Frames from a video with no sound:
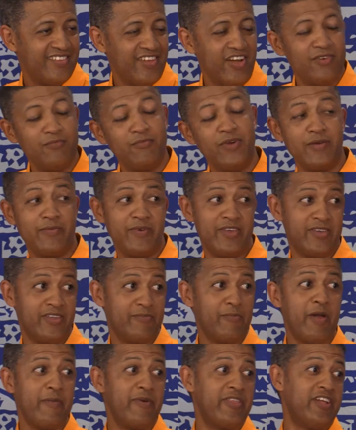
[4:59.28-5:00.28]
Yeah,
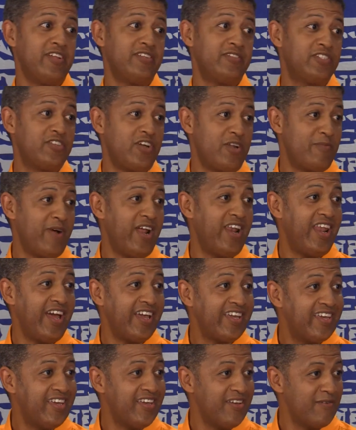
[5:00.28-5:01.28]
maybe they'll start by
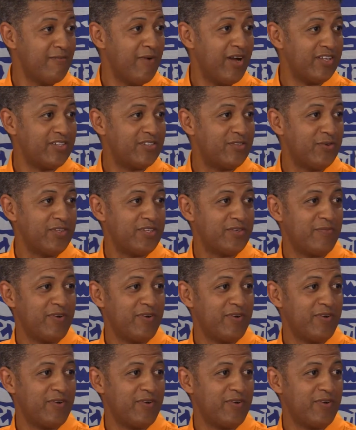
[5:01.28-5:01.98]
liking my Twitter